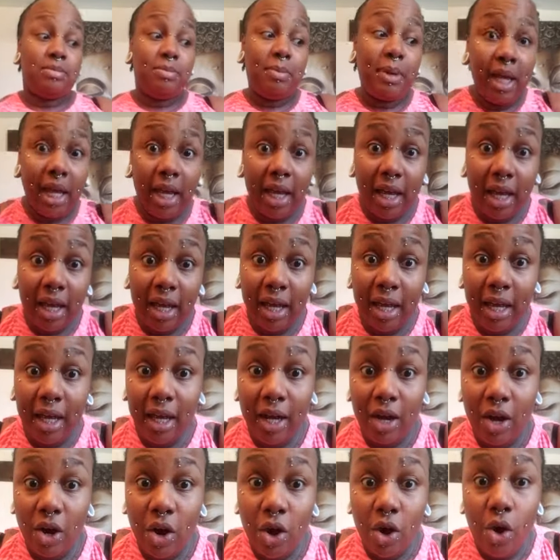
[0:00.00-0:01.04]
me
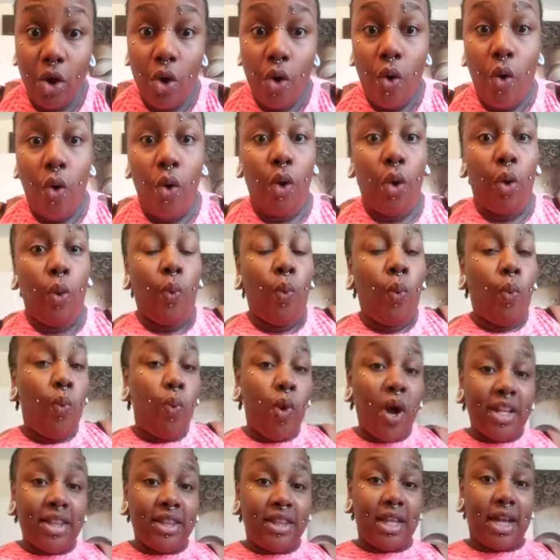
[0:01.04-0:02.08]
or
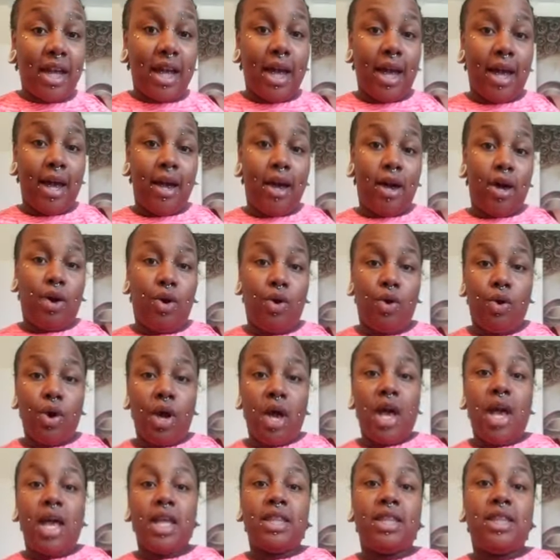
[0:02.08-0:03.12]
what the hell.
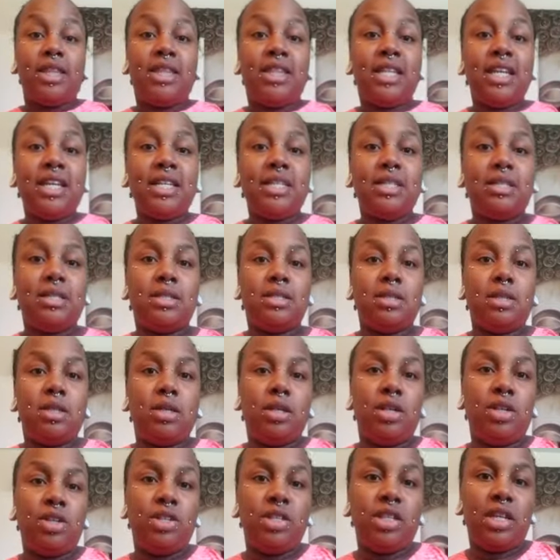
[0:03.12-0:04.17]
This,
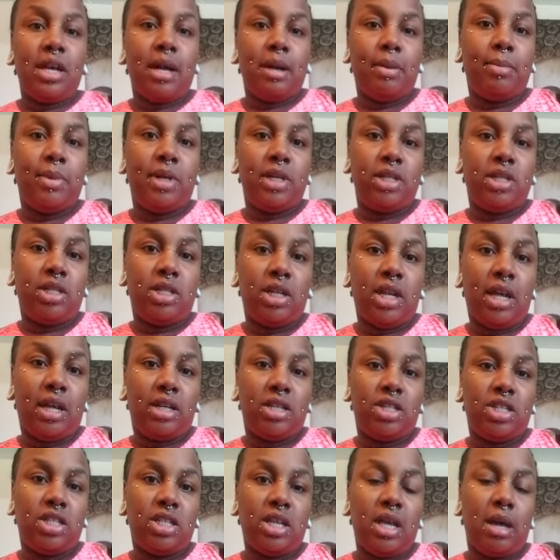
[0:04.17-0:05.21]
you see how much
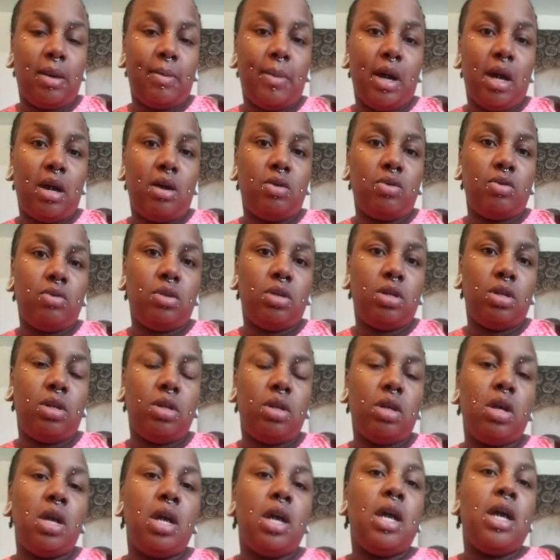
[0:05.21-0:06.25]
just came out?
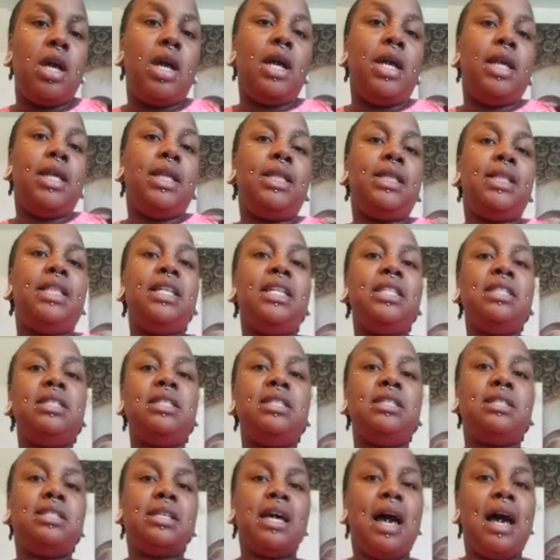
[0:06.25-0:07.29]
This
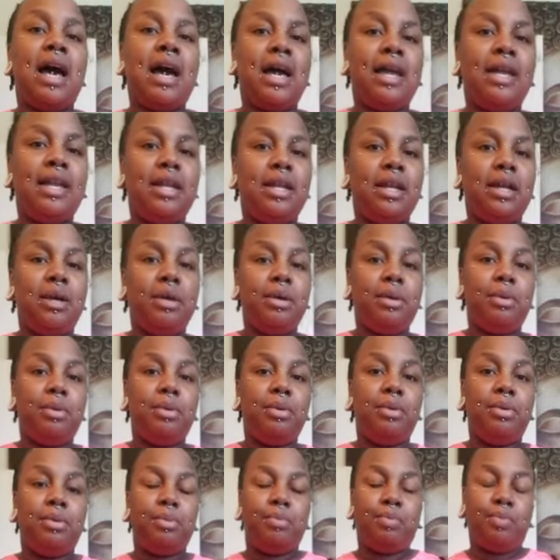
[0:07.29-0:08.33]
side
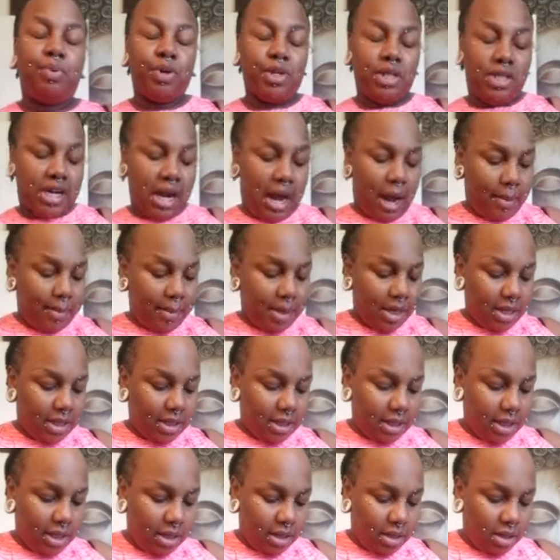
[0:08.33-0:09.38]

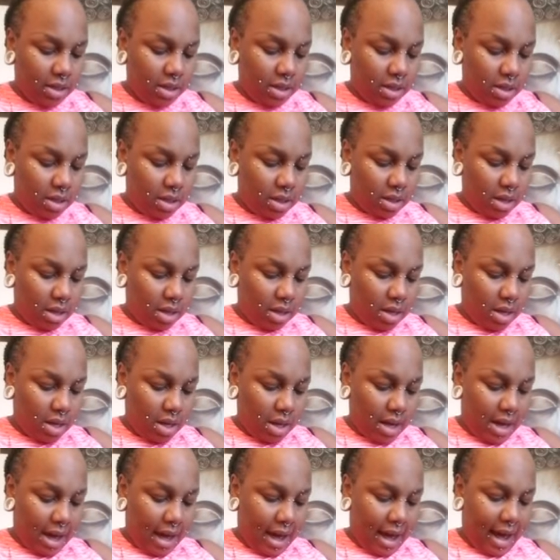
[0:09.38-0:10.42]
predominantly
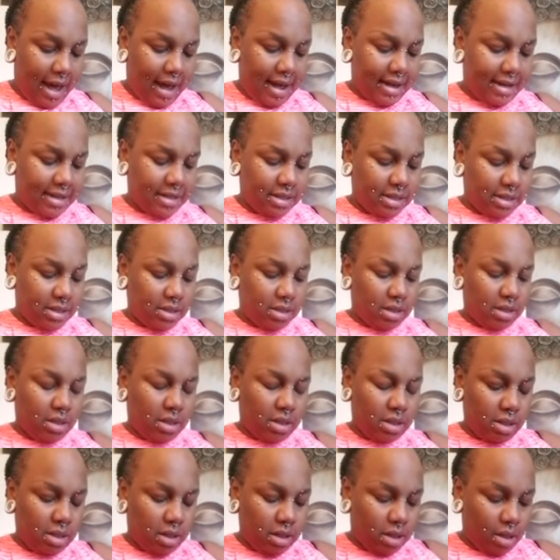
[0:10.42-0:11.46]
has
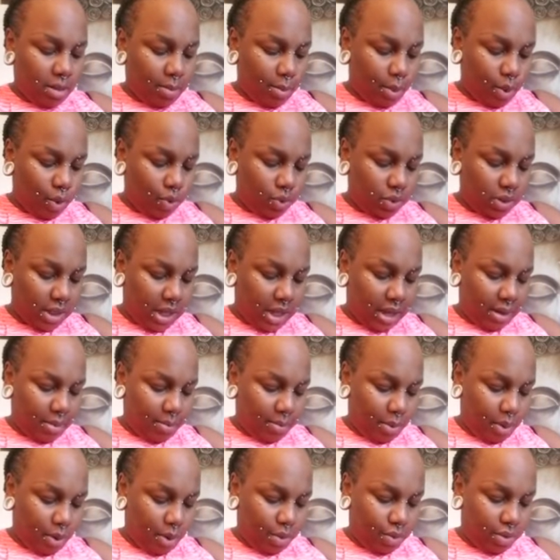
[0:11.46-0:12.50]
the most like
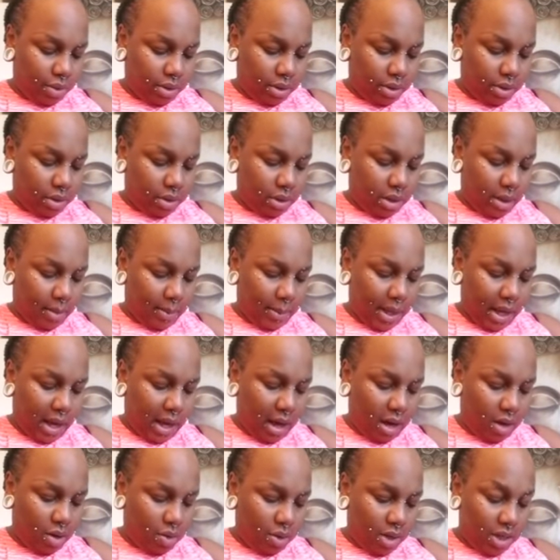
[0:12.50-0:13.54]
milk coming
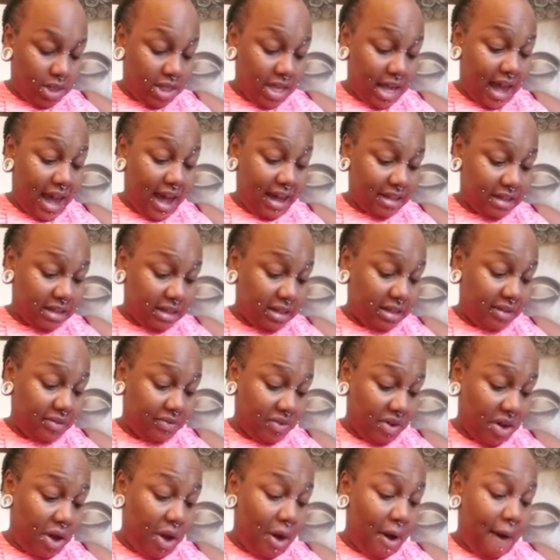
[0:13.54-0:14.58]
out. It's active
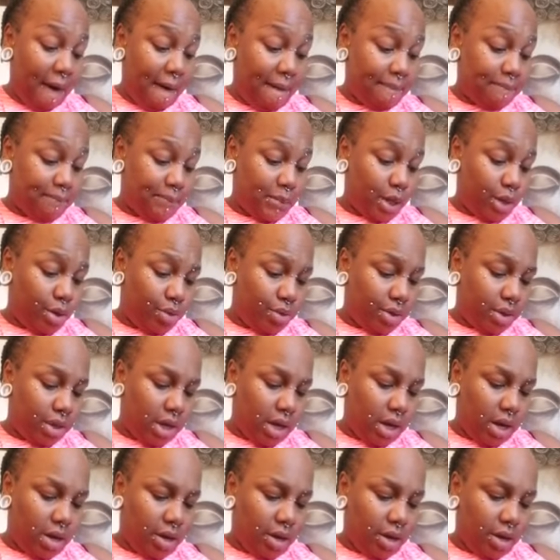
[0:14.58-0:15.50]
milk.